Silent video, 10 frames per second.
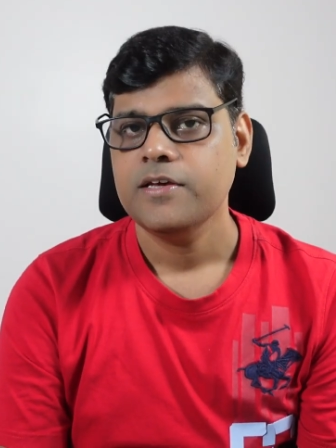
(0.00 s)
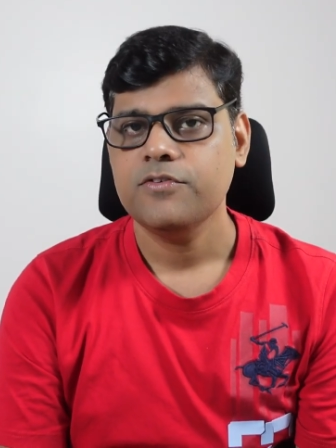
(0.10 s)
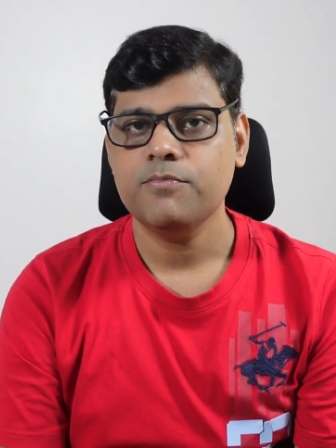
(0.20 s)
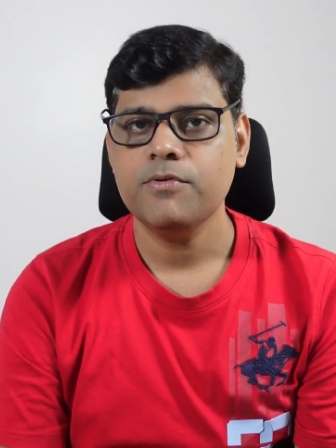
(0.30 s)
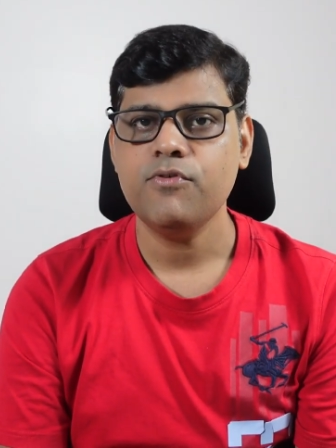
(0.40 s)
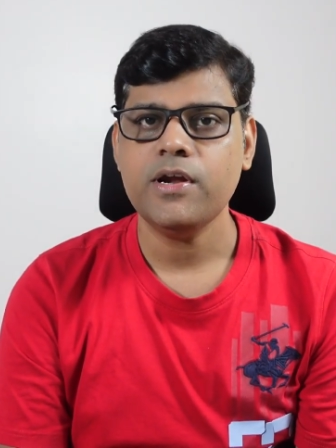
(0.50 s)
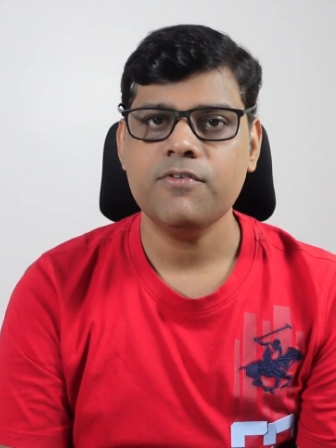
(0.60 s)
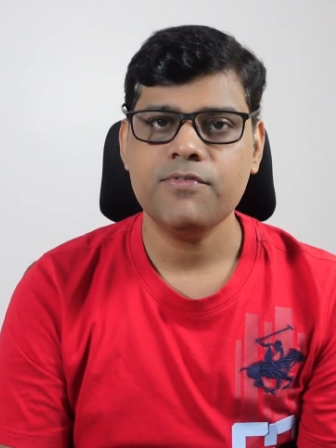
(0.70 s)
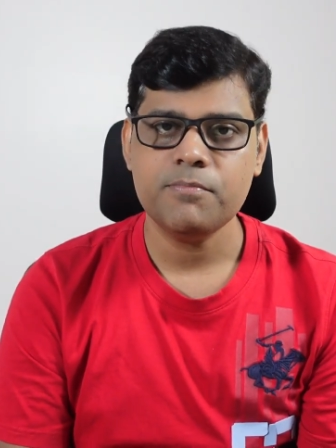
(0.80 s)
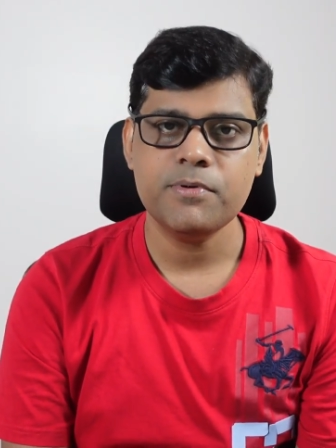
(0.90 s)
So before
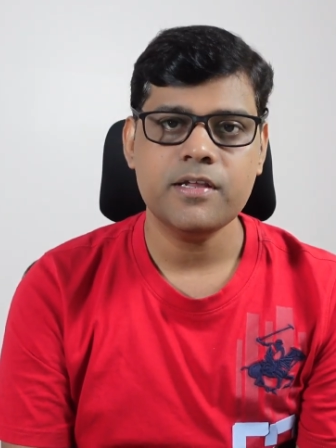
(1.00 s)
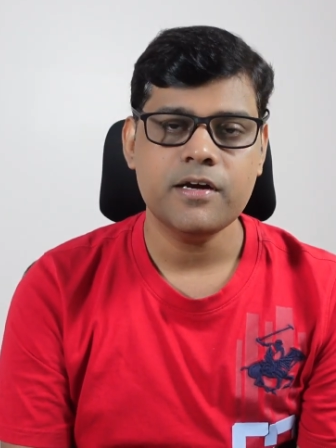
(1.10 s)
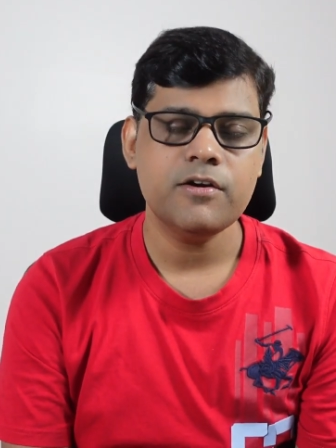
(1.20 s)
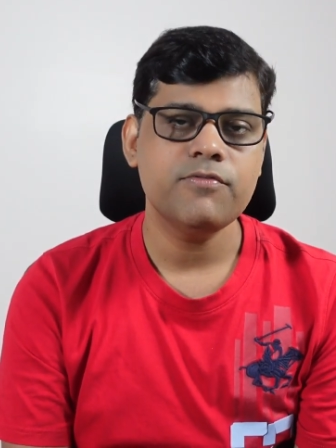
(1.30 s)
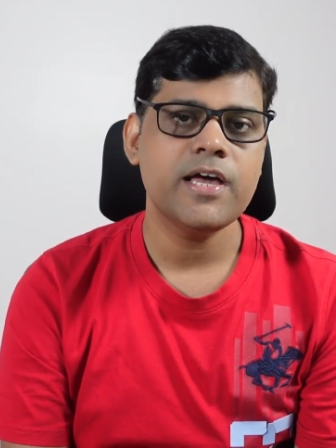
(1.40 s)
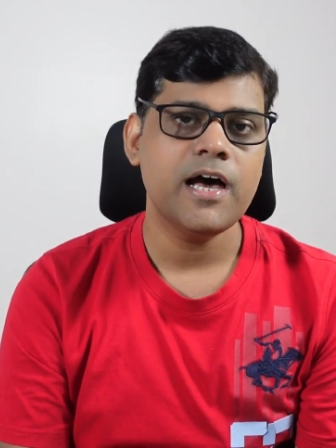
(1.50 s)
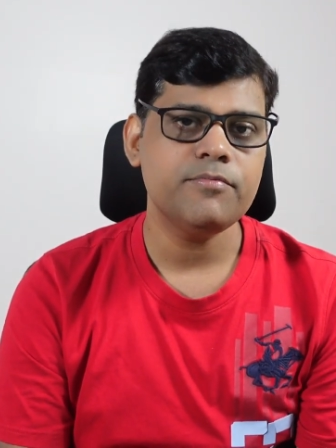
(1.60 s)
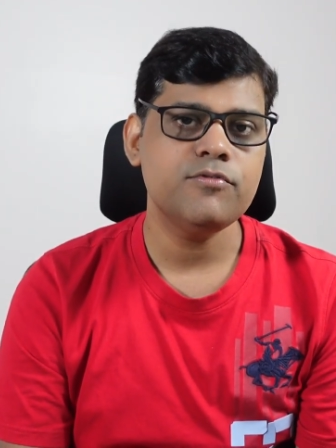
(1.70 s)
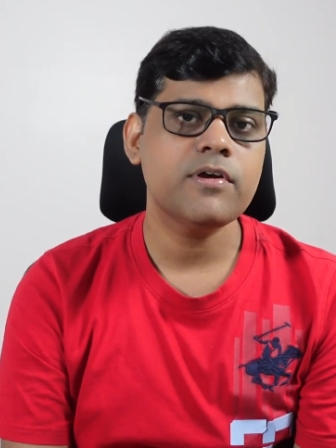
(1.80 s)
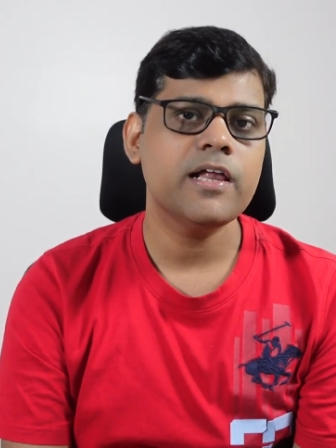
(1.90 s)
every period, we
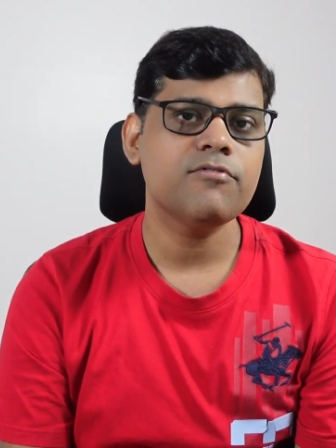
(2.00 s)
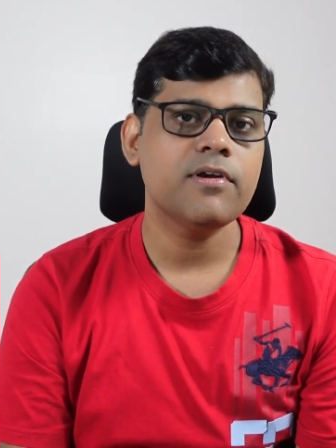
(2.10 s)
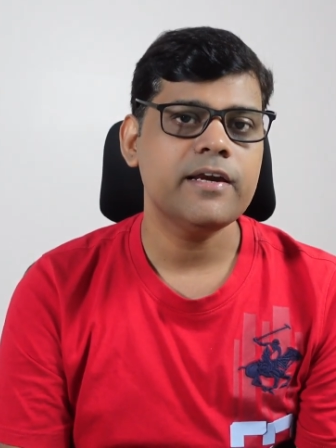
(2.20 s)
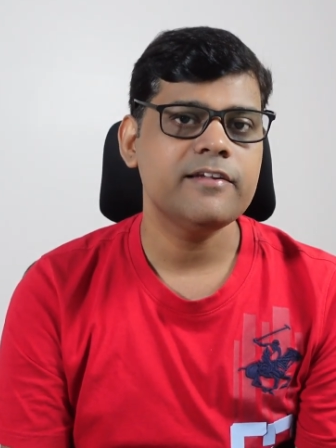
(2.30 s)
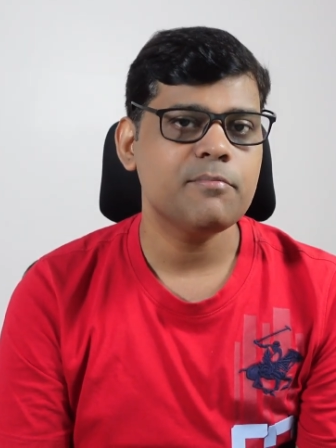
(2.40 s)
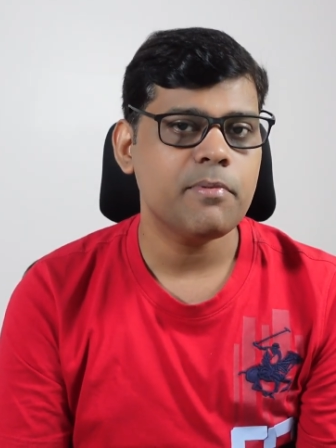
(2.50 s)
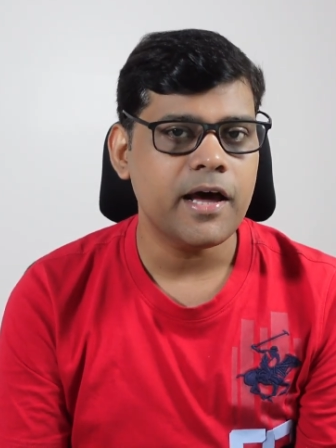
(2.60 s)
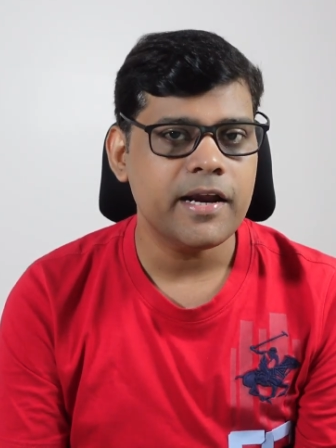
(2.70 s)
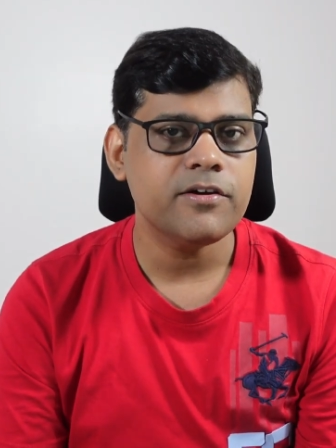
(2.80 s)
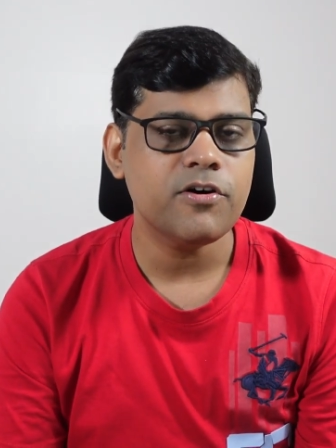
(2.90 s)
have to calculate the
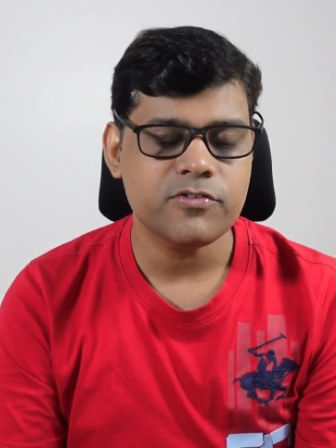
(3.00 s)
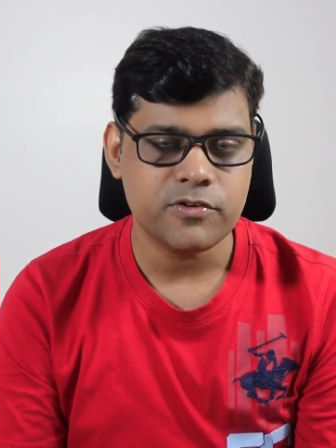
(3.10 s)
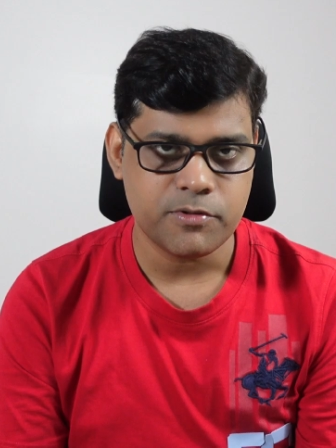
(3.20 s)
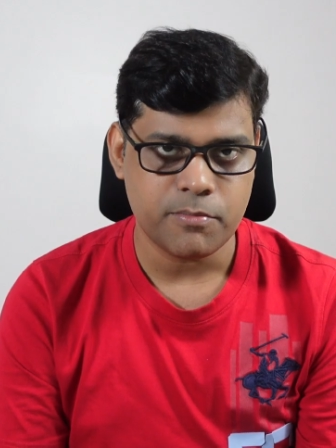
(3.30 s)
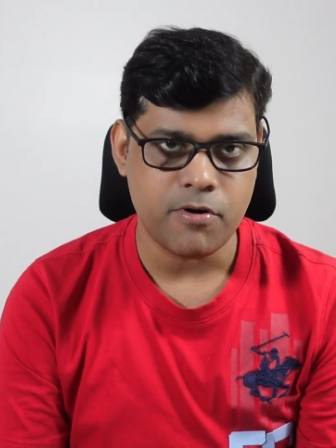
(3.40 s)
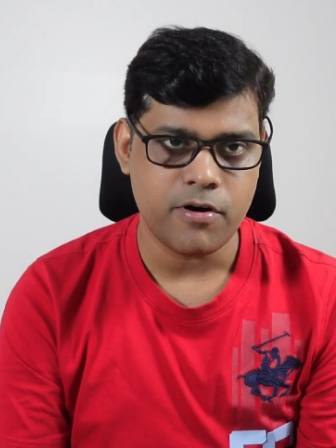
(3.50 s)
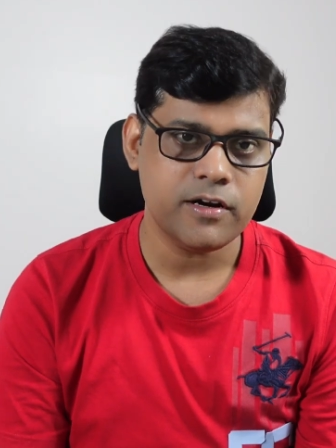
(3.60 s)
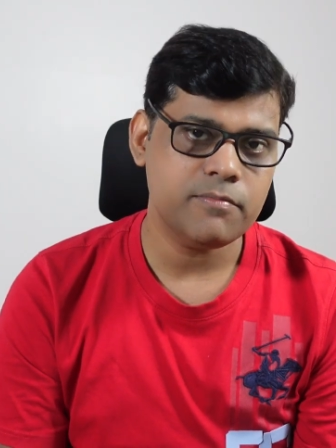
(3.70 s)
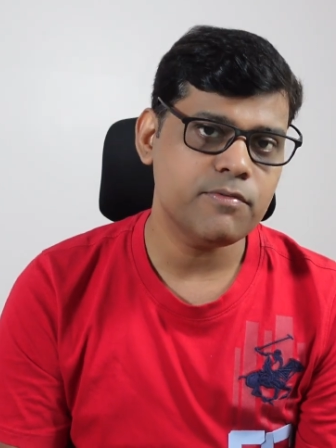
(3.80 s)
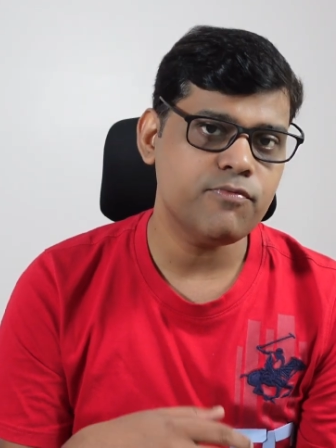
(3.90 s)
planned cost of the
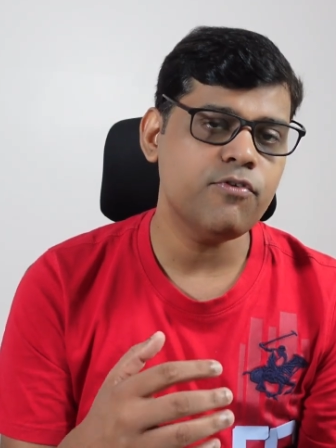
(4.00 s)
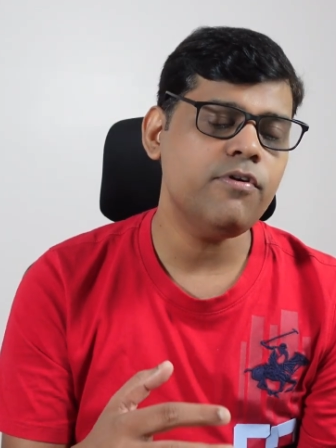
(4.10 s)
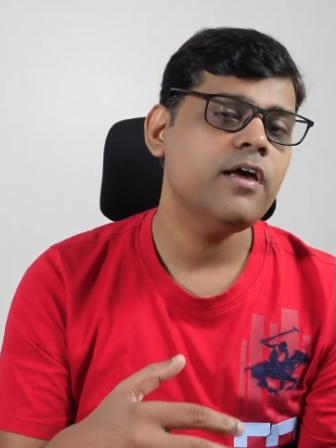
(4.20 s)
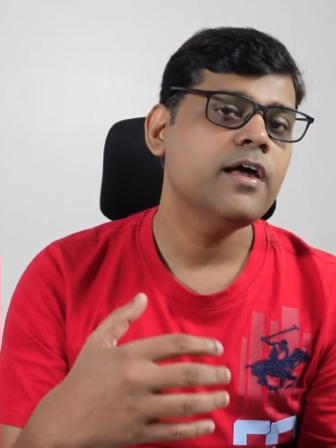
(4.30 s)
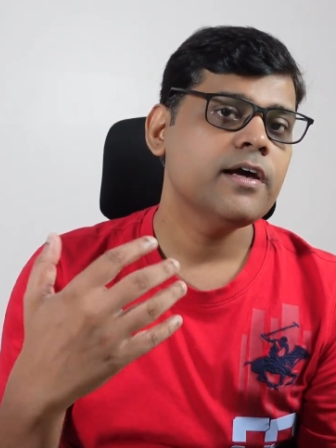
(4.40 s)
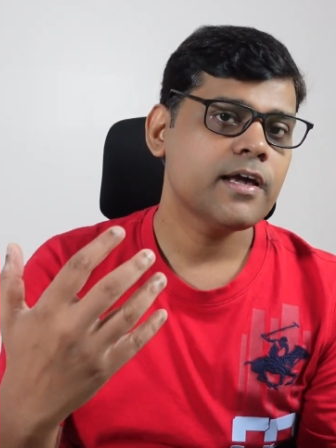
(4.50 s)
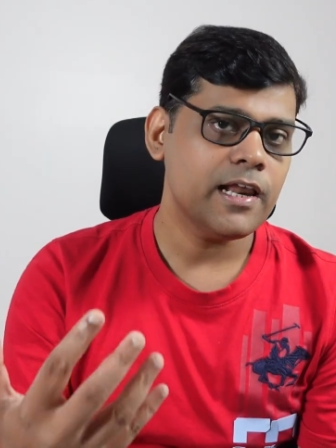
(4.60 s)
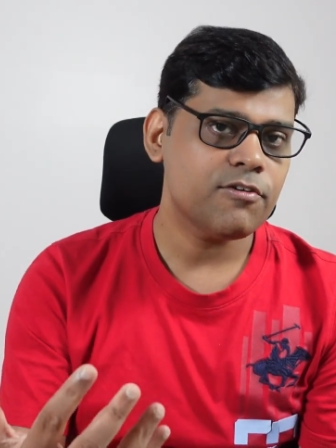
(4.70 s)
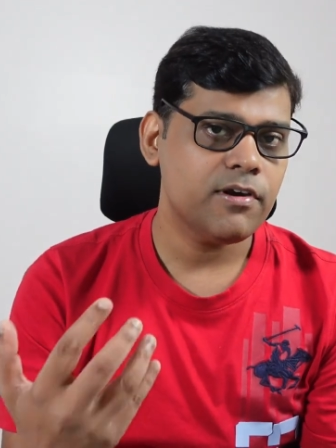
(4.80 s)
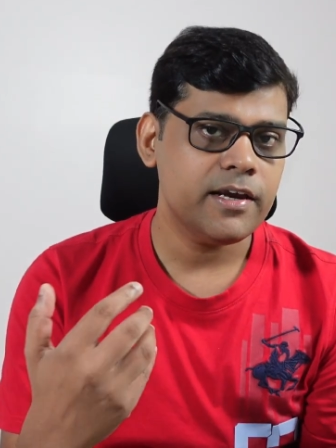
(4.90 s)
product before
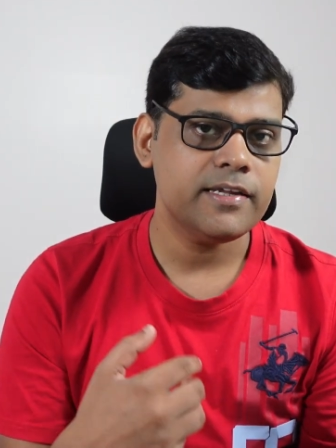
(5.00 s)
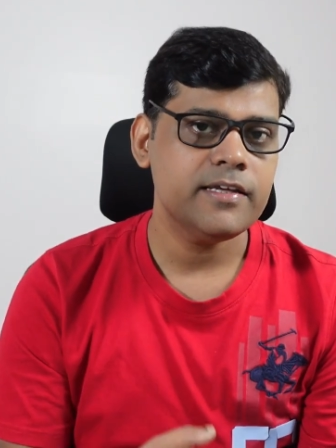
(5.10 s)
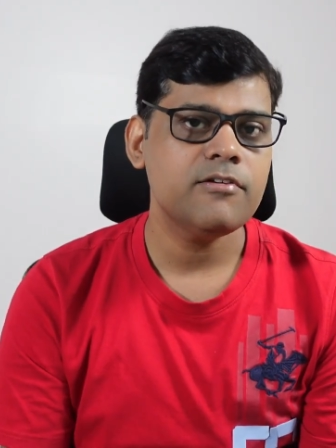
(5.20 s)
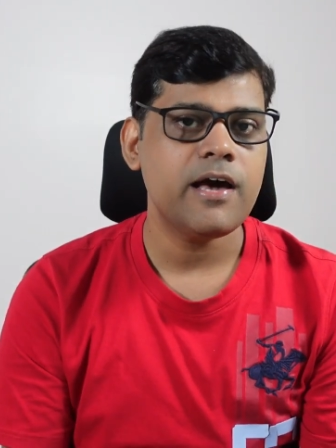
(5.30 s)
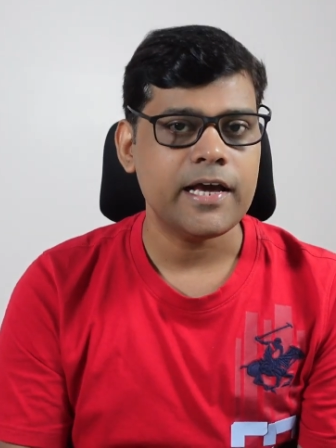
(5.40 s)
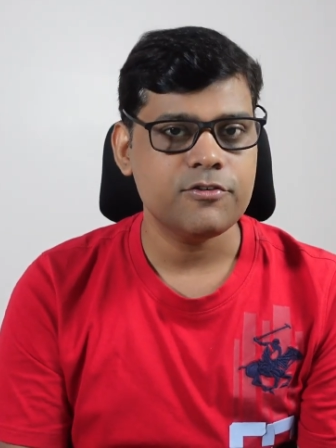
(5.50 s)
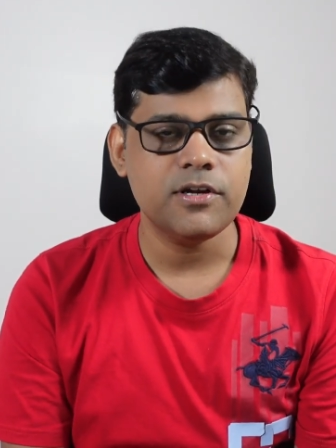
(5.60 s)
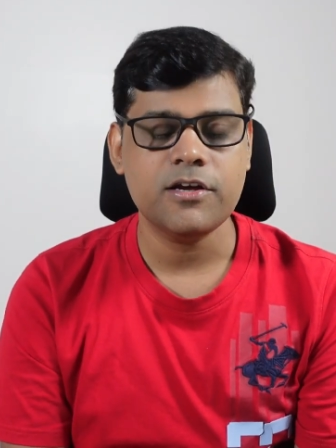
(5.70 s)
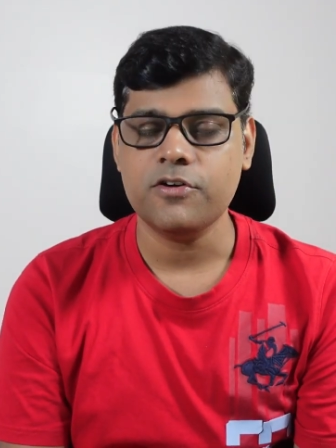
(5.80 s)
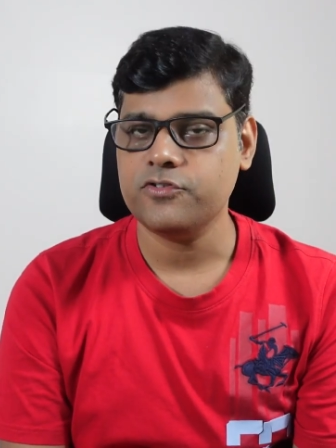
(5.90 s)
calculating the
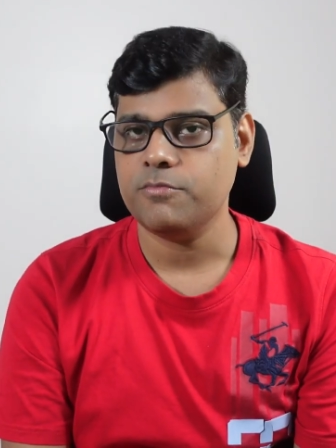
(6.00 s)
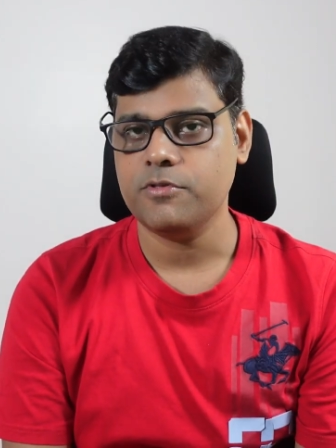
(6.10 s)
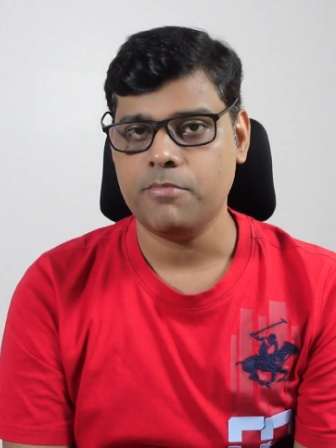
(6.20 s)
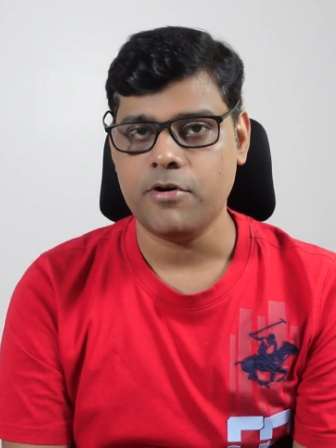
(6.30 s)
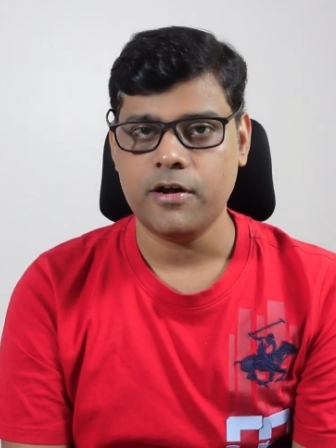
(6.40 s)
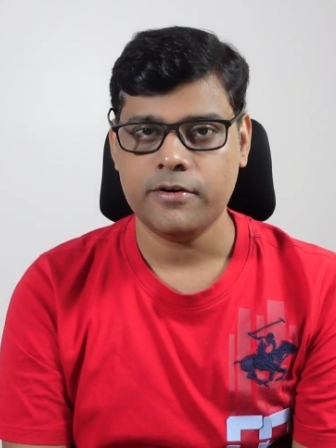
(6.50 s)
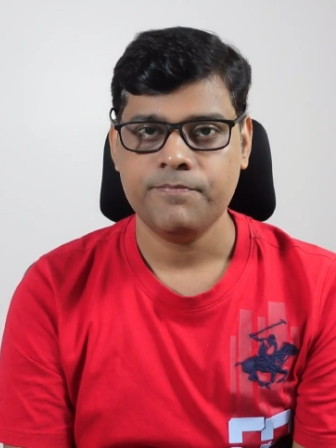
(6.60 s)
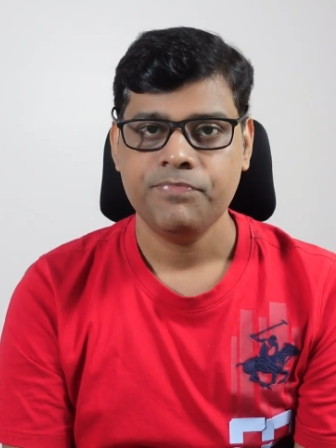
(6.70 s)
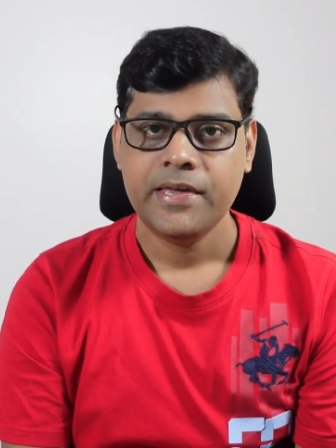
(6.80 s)
actual cost of the product.